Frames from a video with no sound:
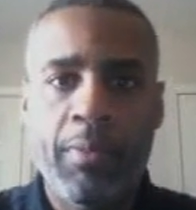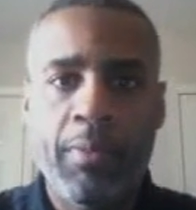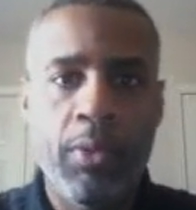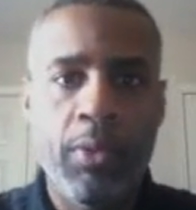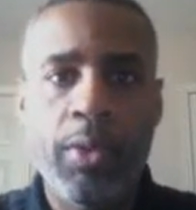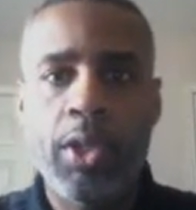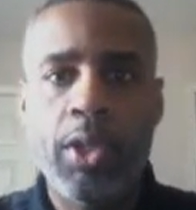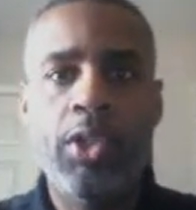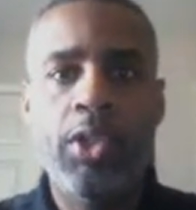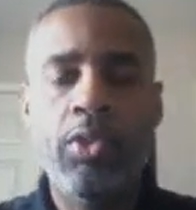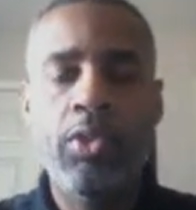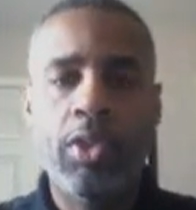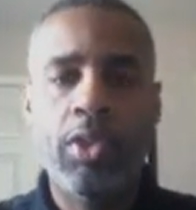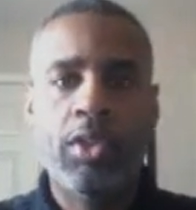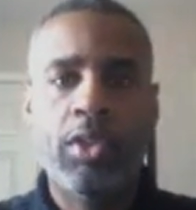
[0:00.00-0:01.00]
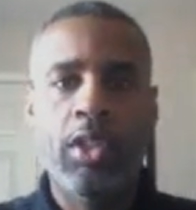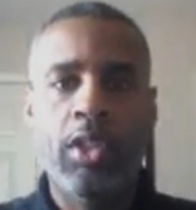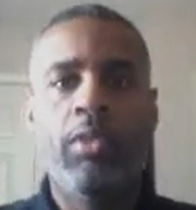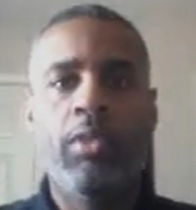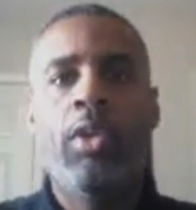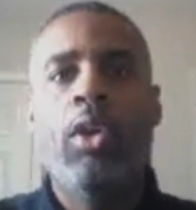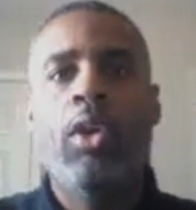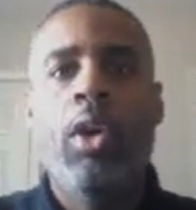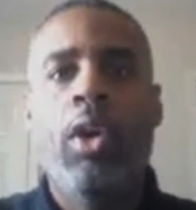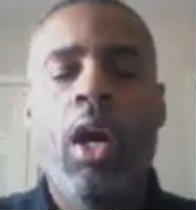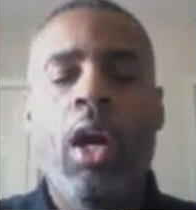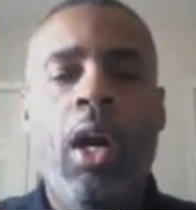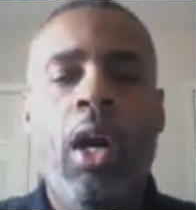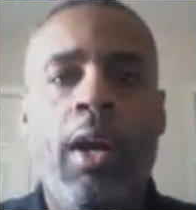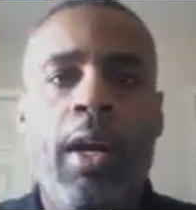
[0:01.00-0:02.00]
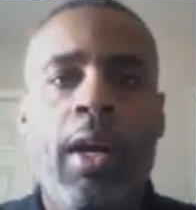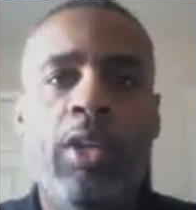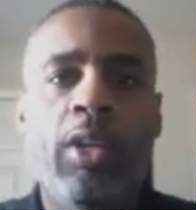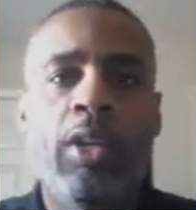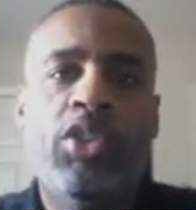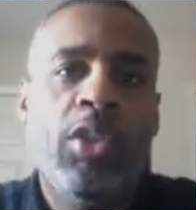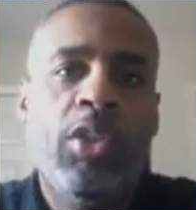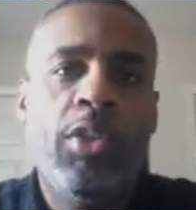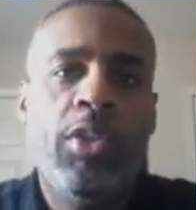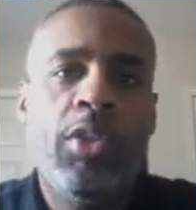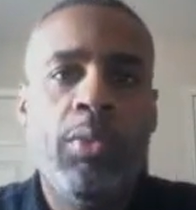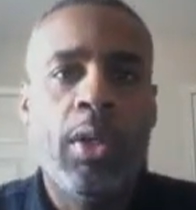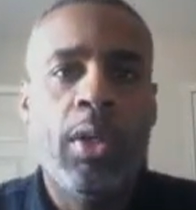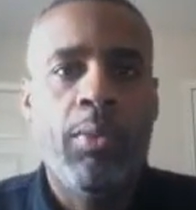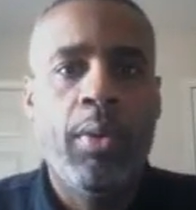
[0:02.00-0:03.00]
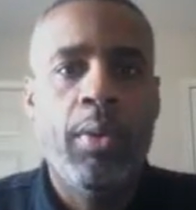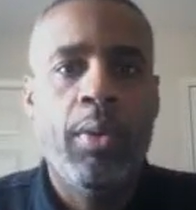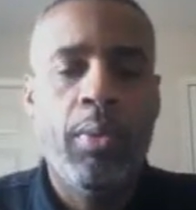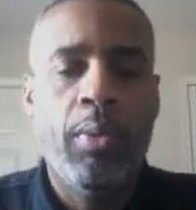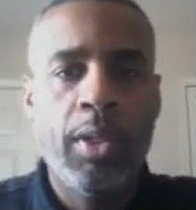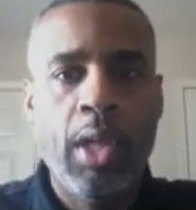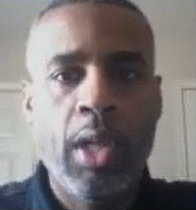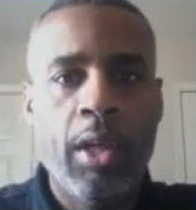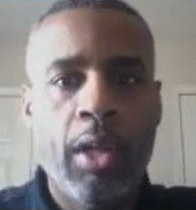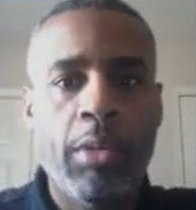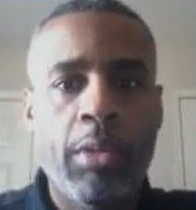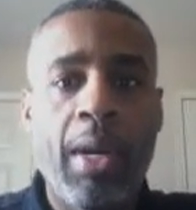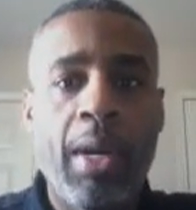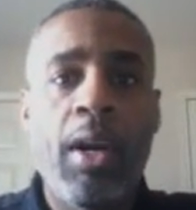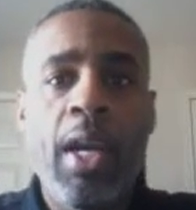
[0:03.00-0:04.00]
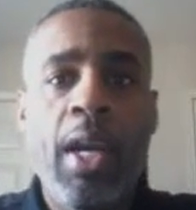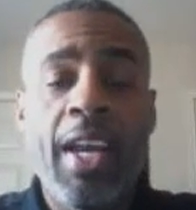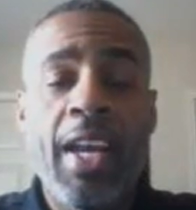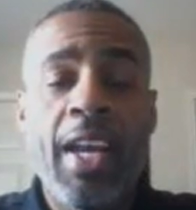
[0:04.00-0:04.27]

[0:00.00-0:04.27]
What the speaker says: We're going to use this, I'll show you what we're talking about